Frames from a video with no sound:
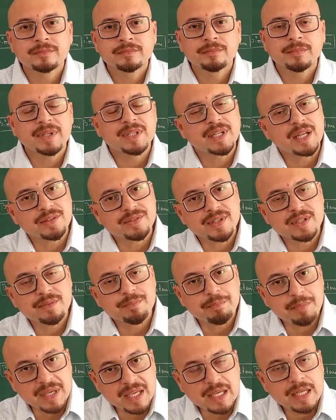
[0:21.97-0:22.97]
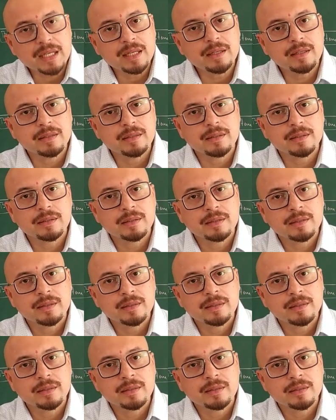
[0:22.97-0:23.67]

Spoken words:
But does it mean